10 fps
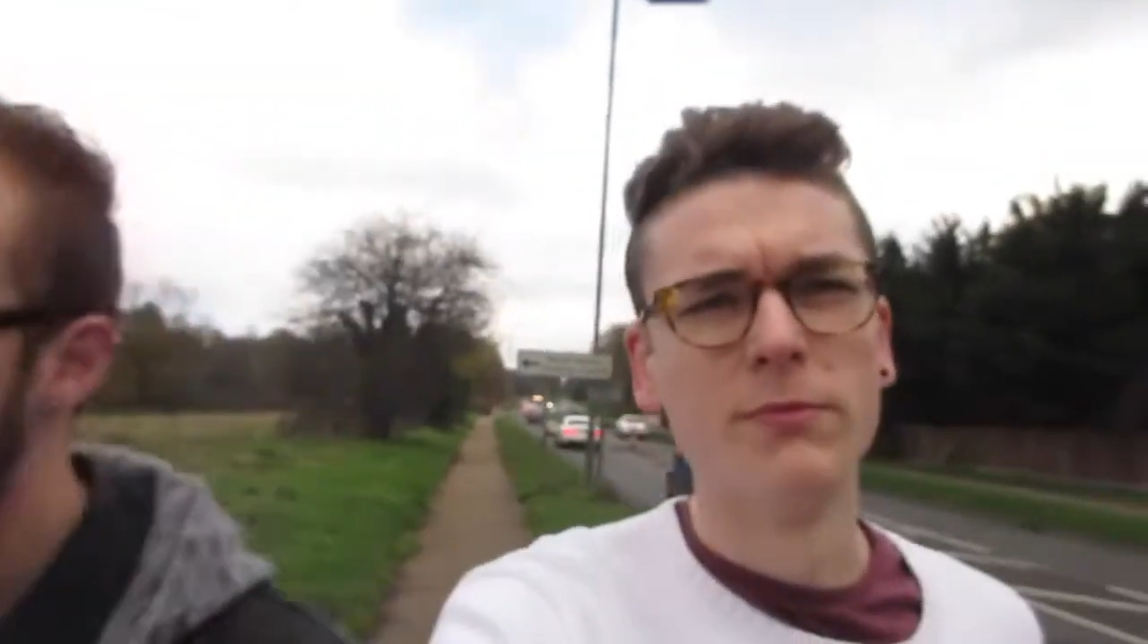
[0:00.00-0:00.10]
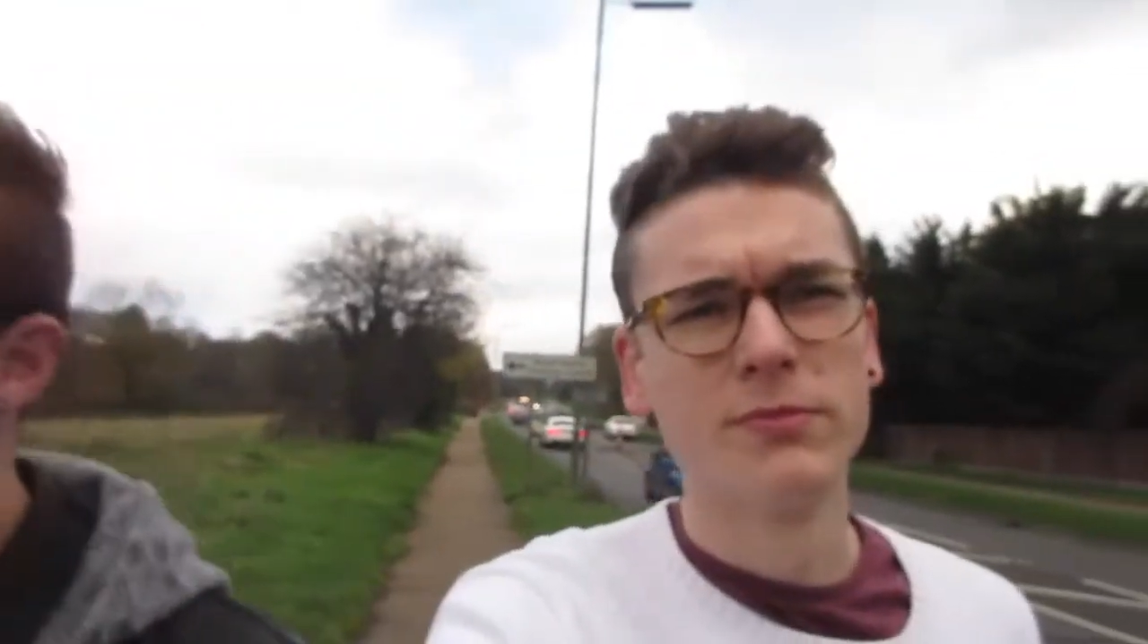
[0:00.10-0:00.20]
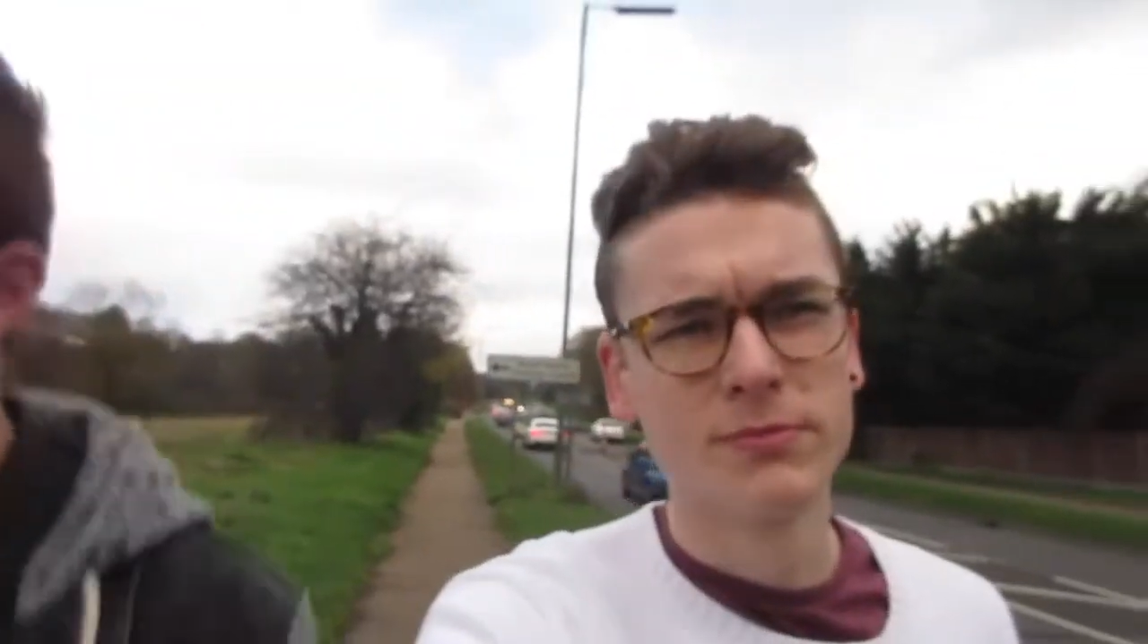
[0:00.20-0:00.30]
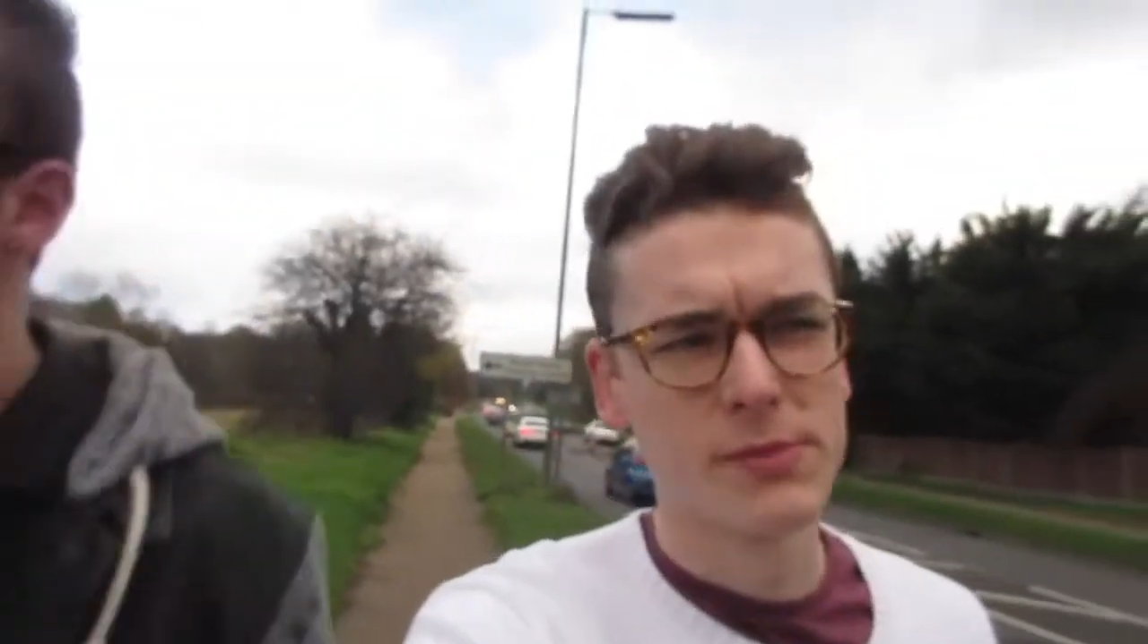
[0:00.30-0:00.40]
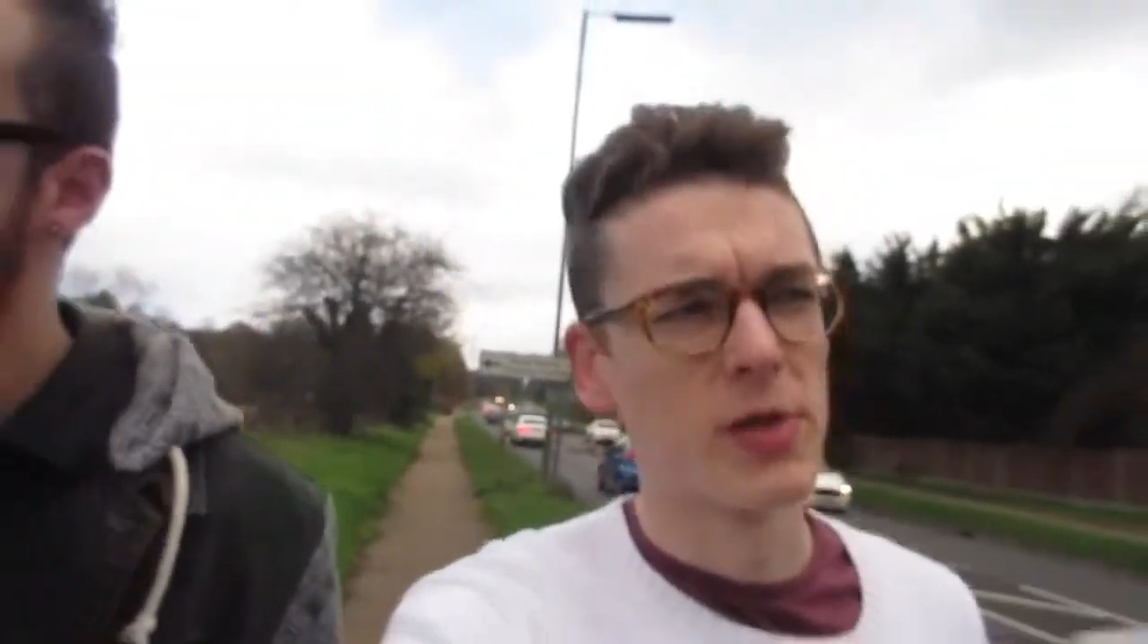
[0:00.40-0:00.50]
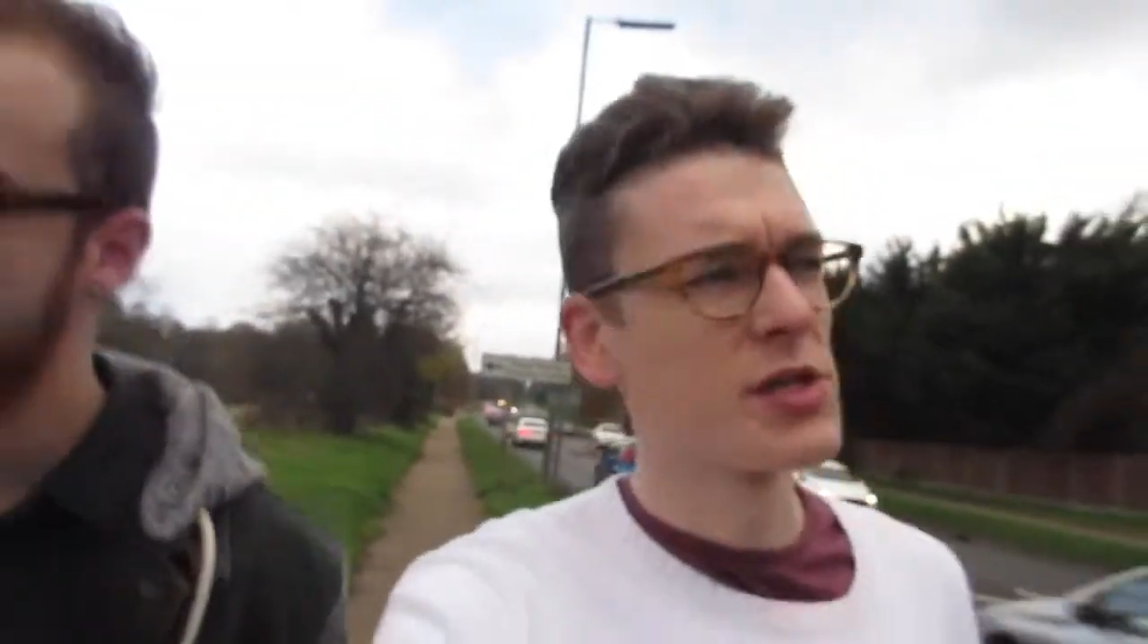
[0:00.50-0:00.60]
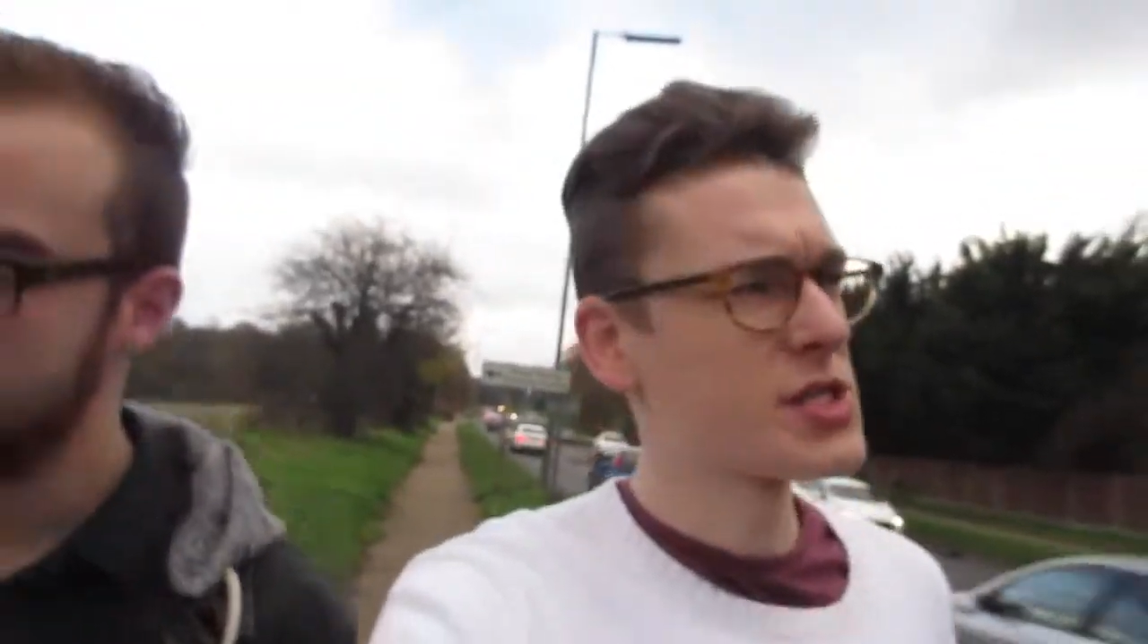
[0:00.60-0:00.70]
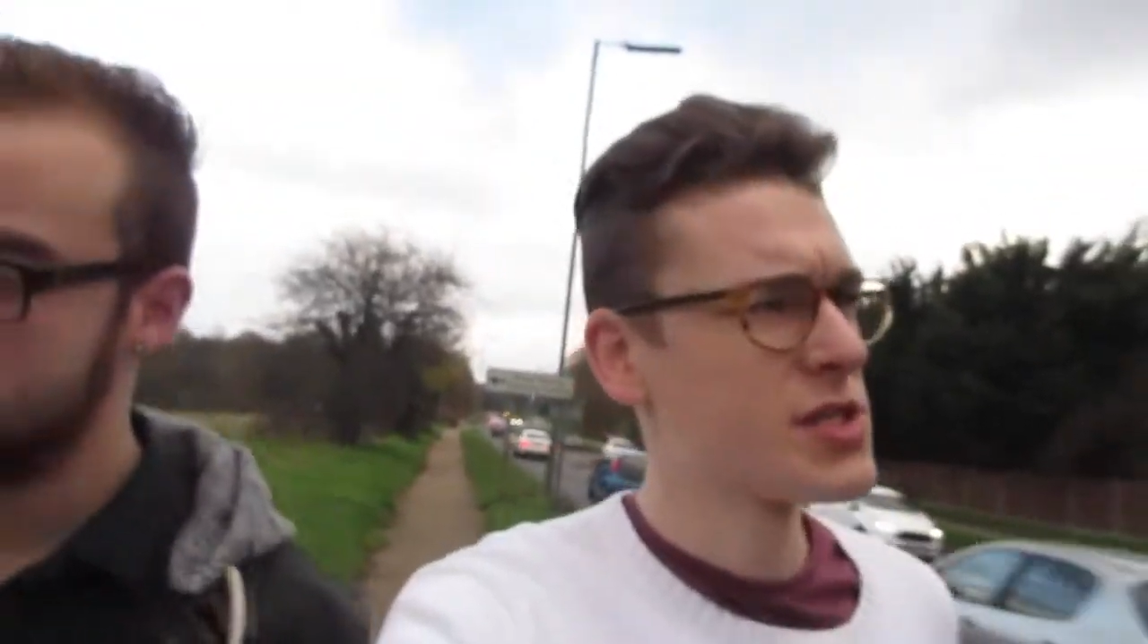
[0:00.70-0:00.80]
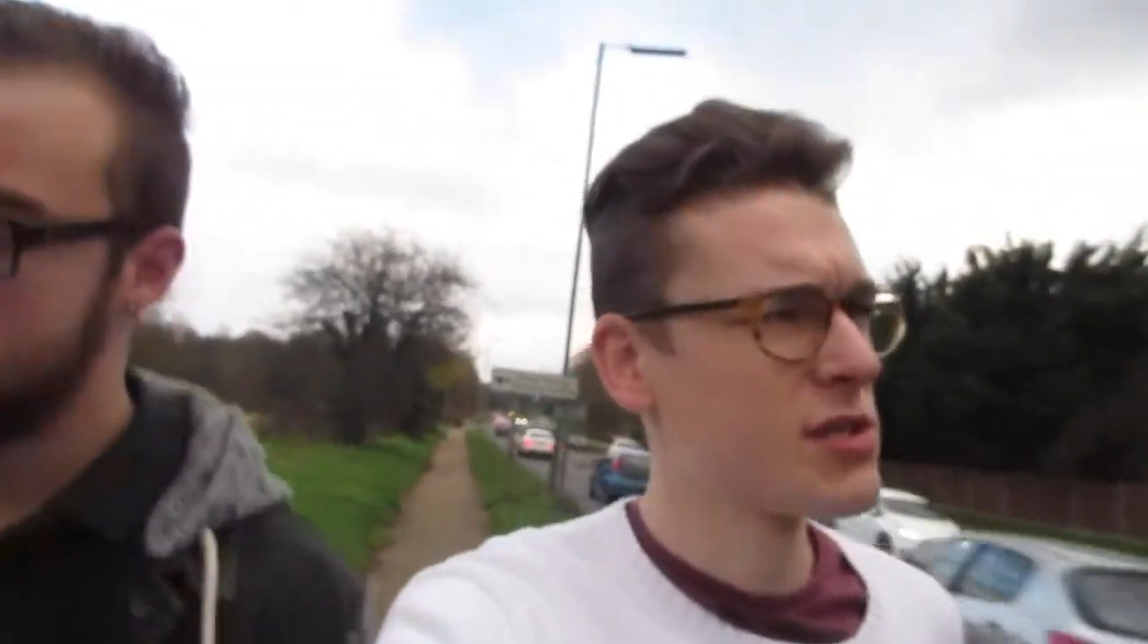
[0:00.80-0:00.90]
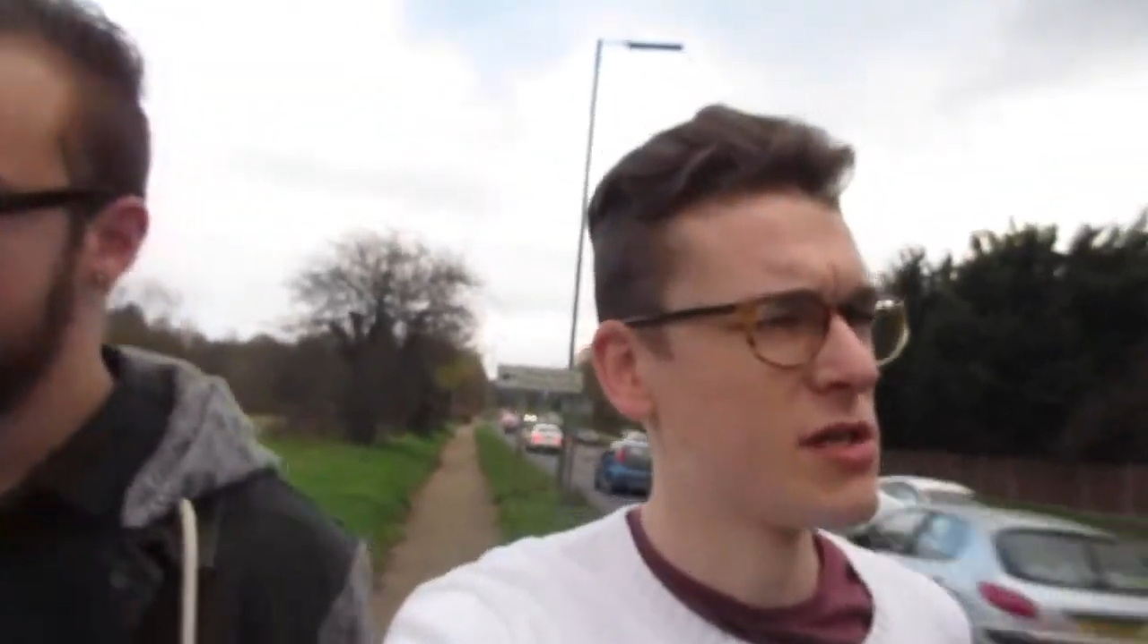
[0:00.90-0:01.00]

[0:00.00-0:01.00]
to be honest.